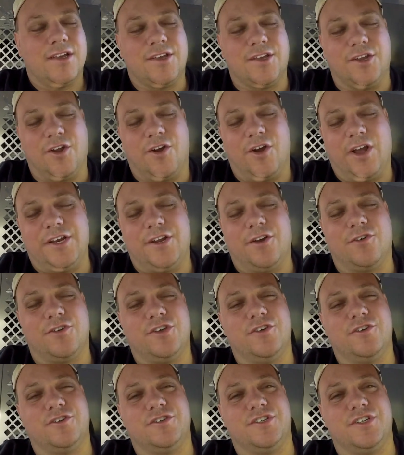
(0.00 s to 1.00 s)
you know, I don't
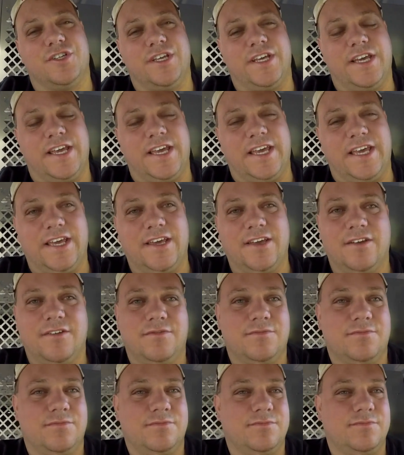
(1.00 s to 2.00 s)
usually
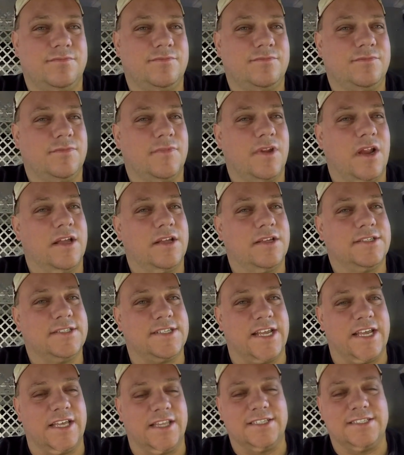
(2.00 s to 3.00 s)

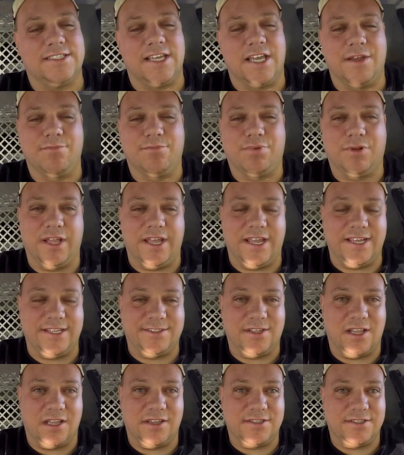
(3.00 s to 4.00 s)
stay the same place
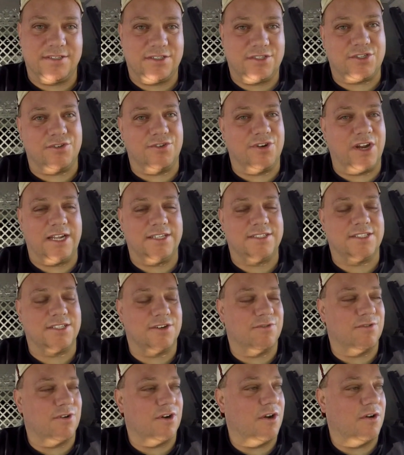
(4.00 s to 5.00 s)
2 nights
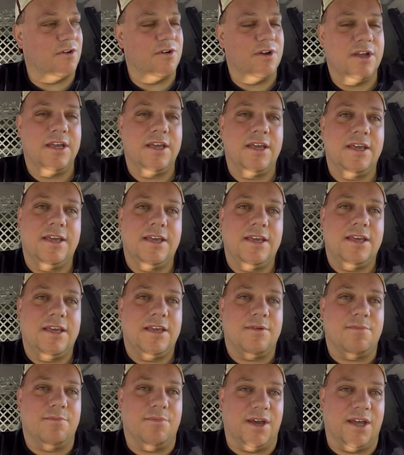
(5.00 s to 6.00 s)
in a row,
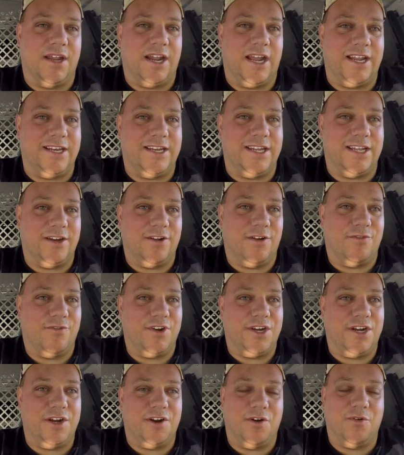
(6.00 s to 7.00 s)
but I did
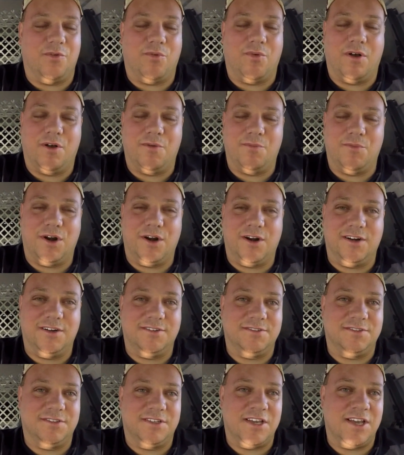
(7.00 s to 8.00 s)
over here at Walmart.
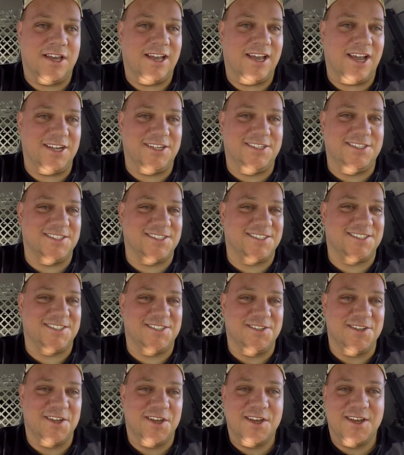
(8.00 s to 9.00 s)
I
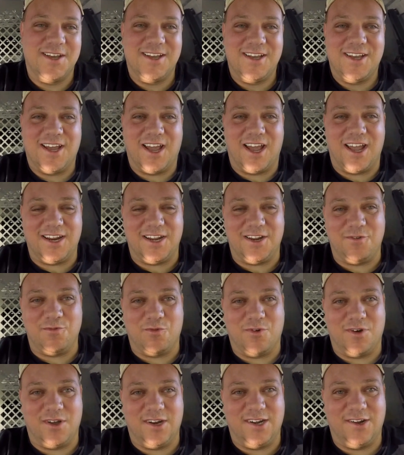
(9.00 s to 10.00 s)

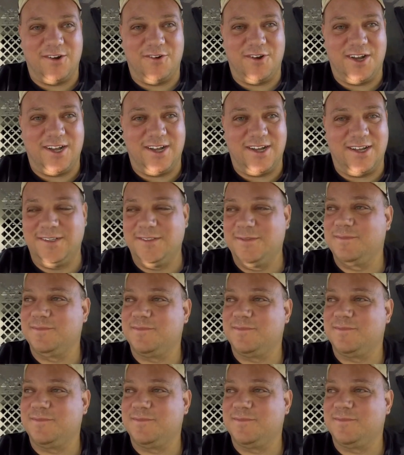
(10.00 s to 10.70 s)
didn't want to